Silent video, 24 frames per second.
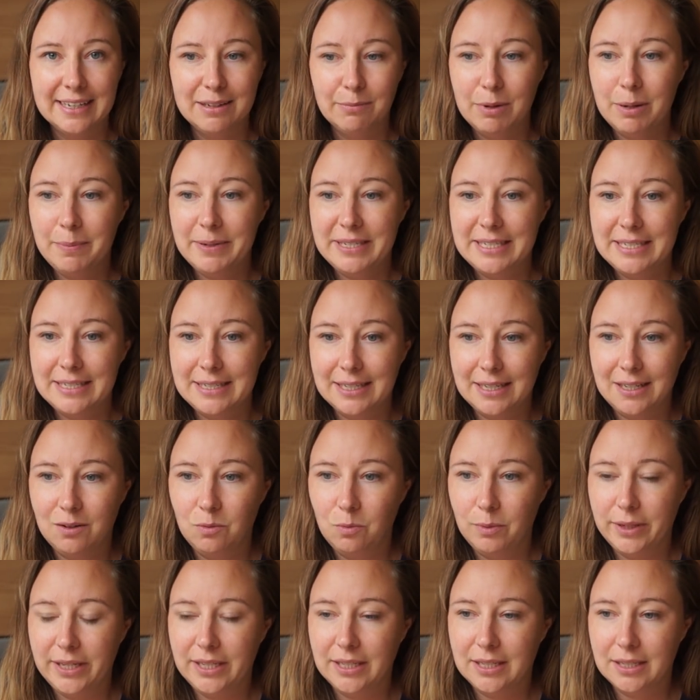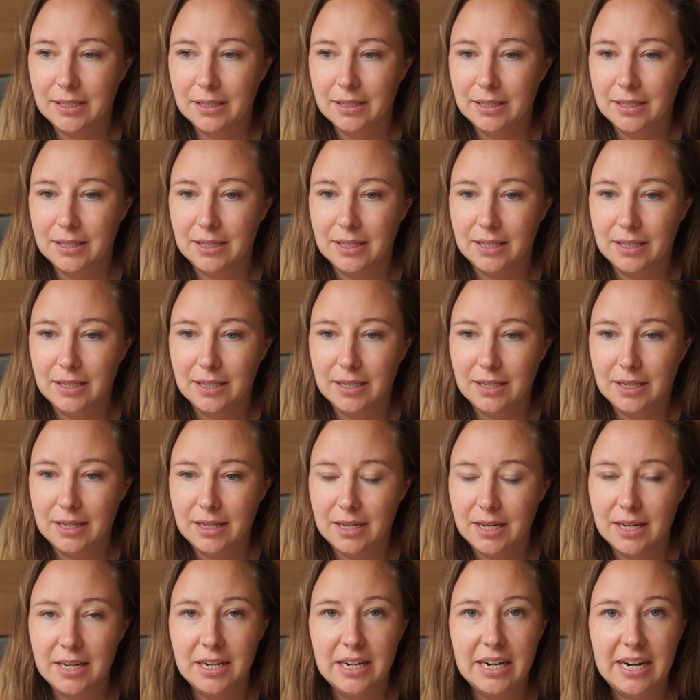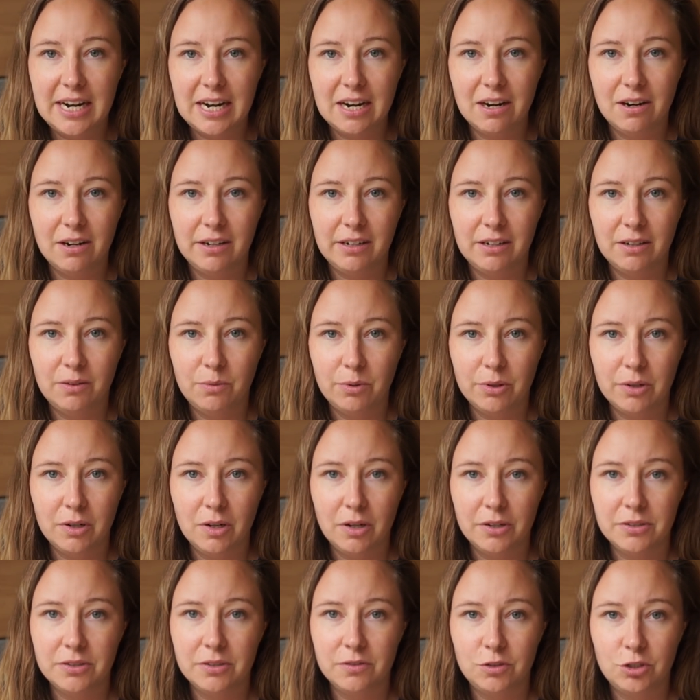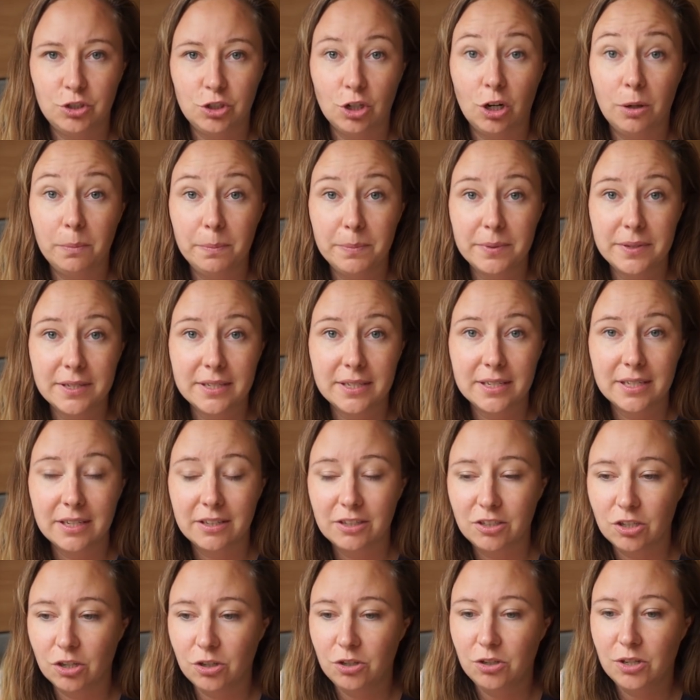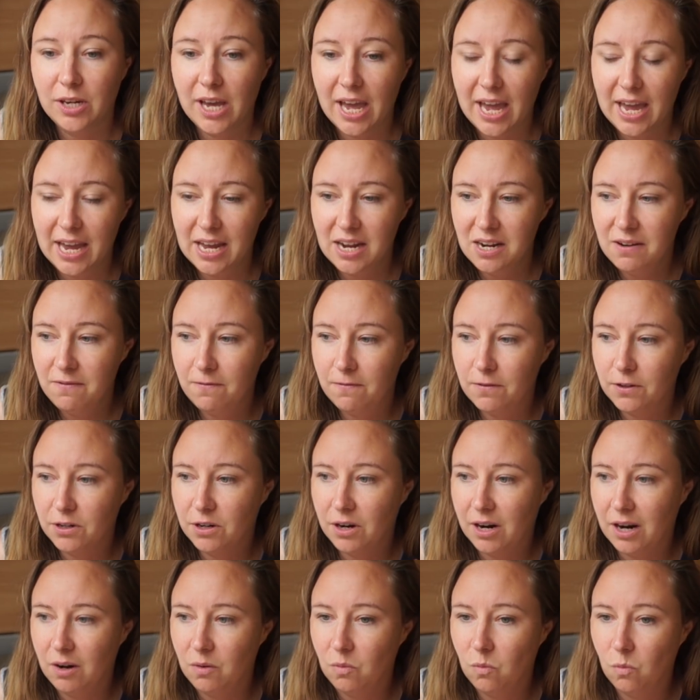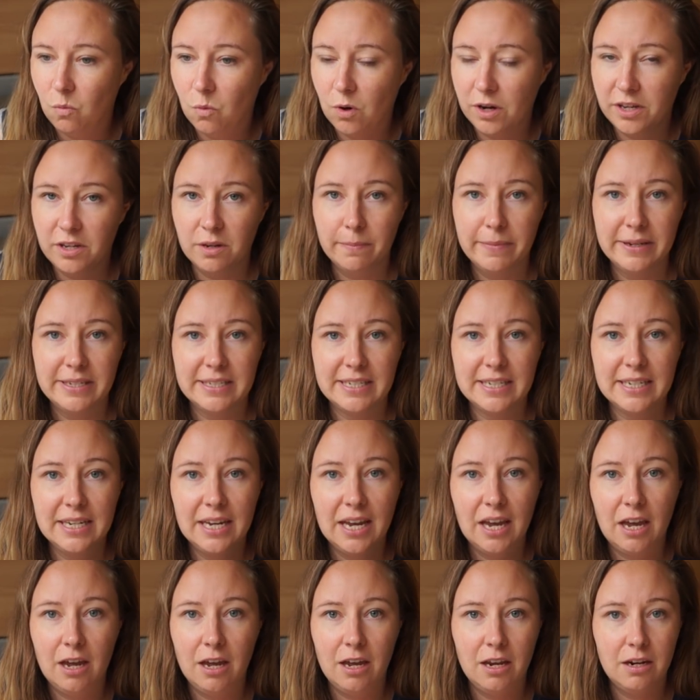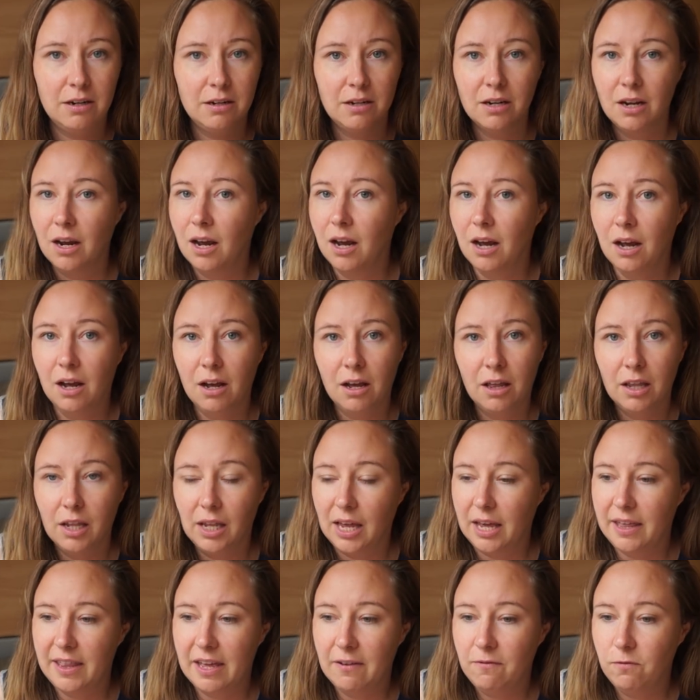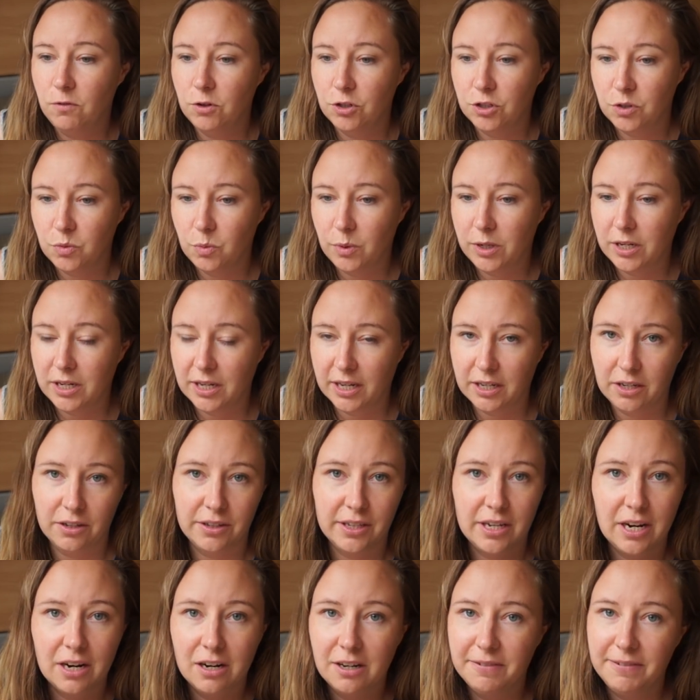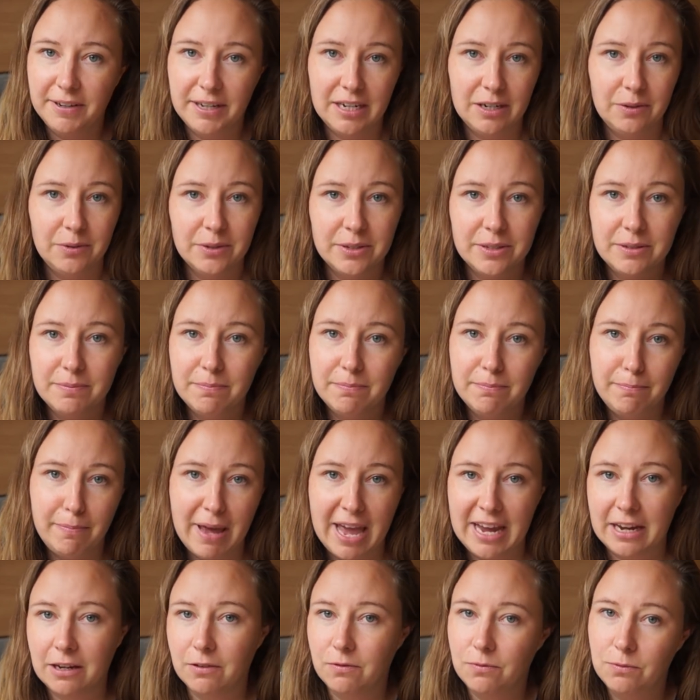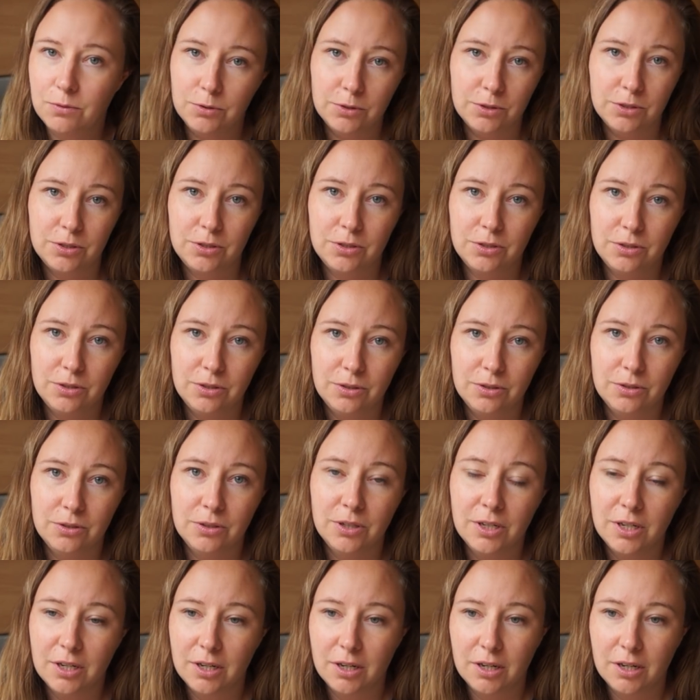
maybe stay a week in an area with lots of shops so you can figure out what you're missing. And like that first week I got the caravan, I was back and forth to